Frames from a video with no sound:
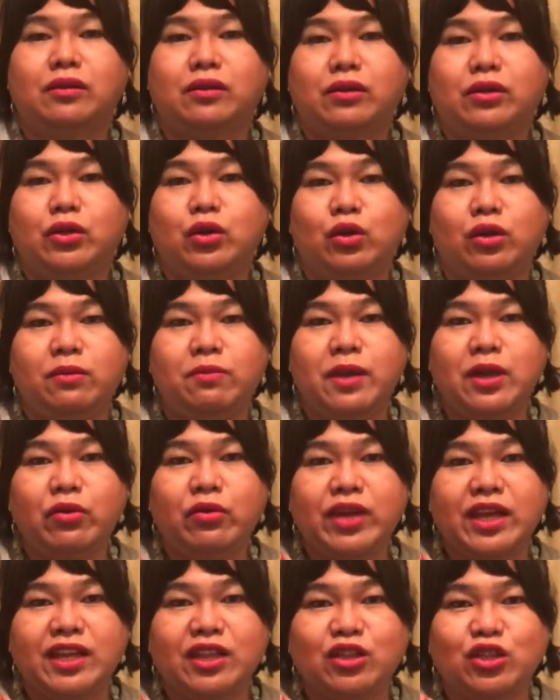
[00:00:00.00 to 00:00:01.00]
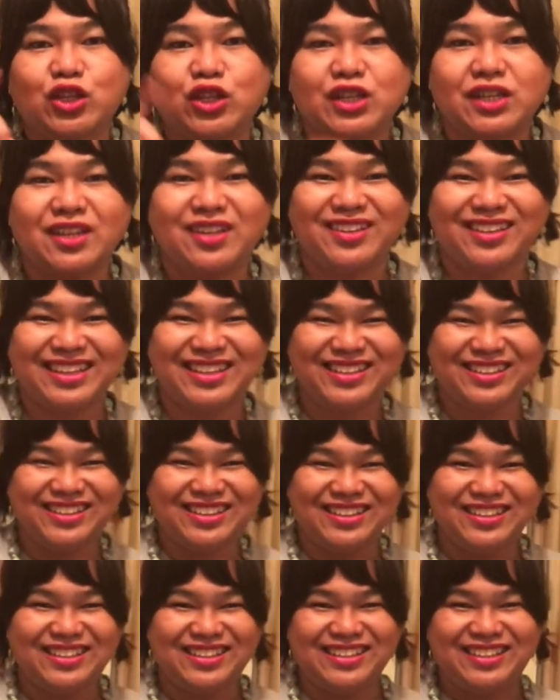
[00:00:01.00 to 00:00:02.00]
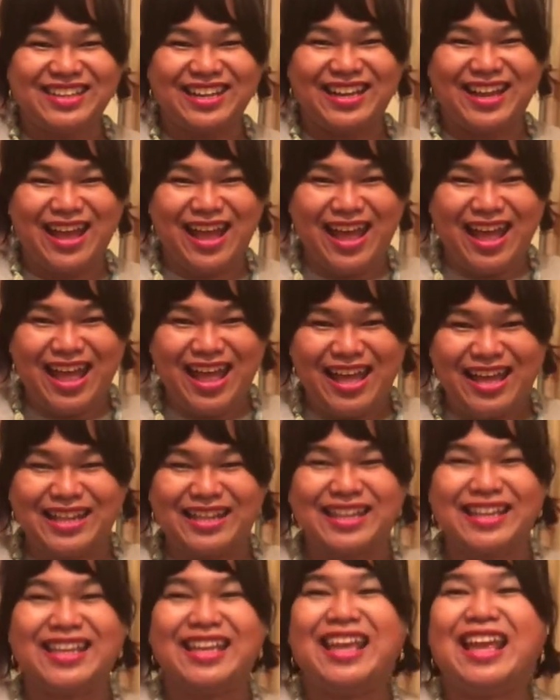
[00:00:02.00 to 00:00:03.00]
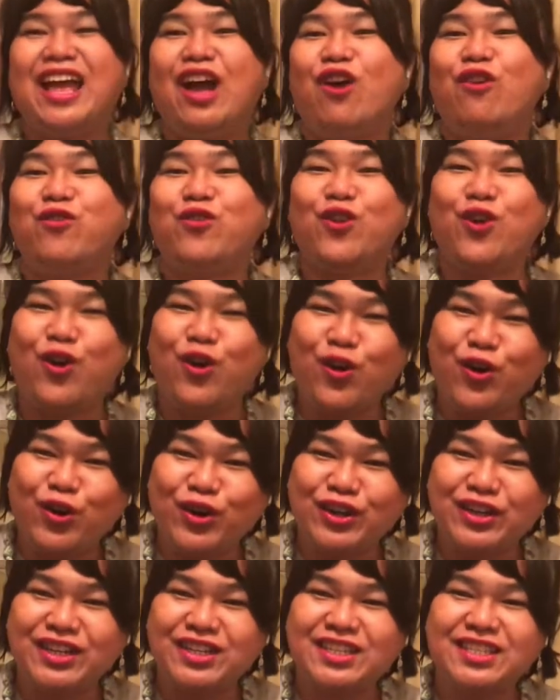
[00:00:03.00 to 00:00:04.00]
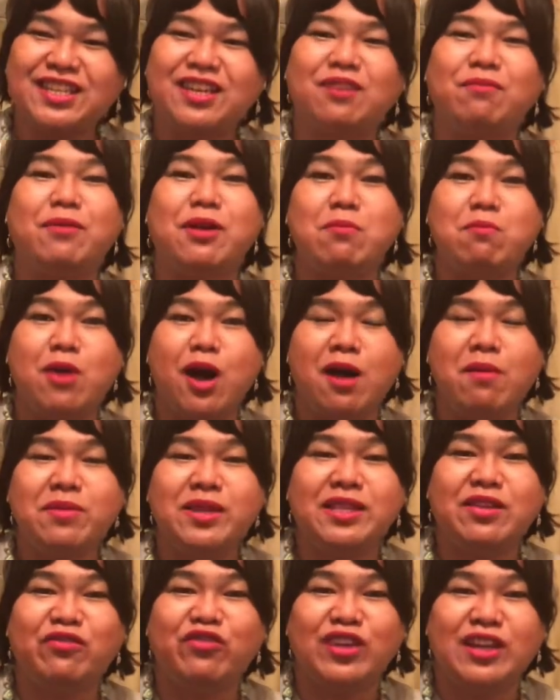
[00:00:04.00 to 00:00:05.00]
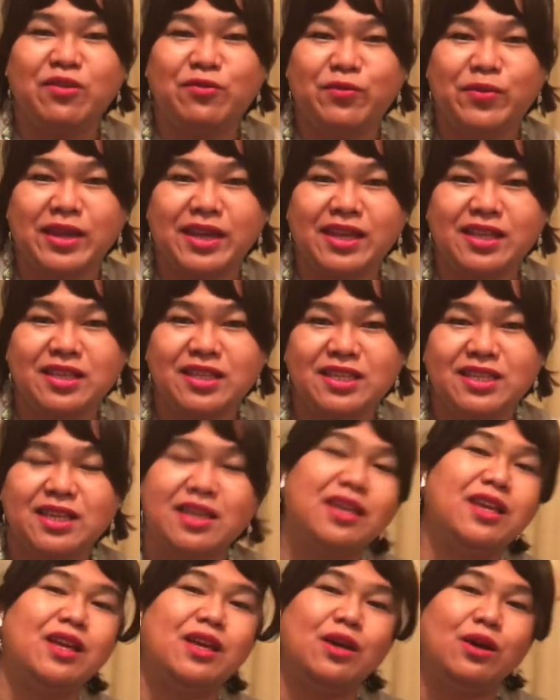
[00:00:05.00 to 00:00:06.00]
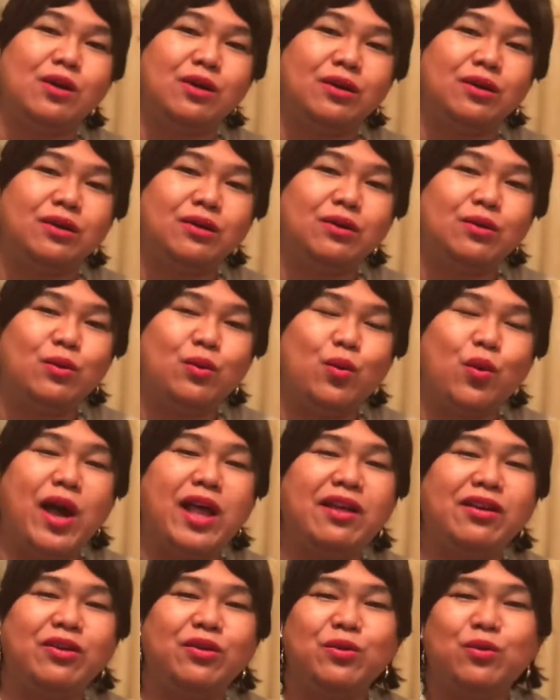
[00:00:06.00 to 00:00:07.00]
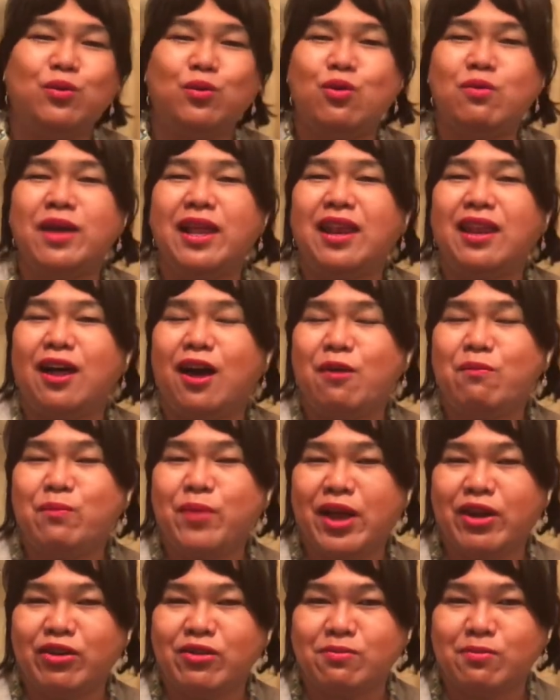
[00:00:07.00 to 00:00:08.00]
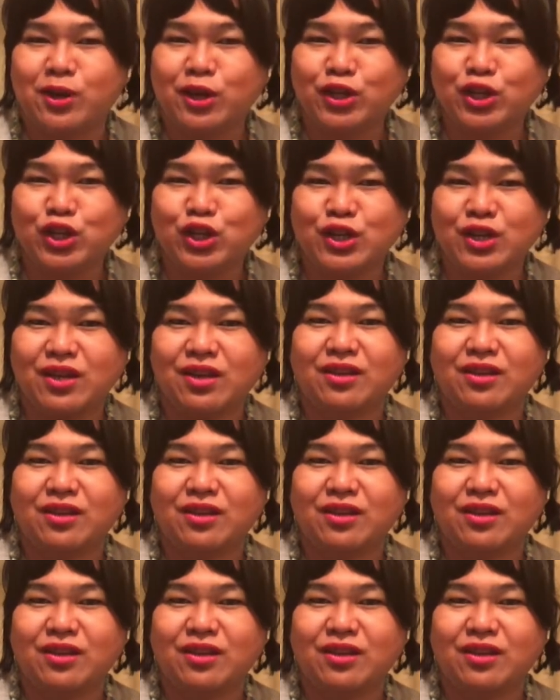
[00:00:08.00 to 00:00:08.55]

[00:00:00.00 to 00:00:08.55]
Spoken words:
you'll be rich. Ta-da! Of course, my mom in the Philippines, whom I love very much,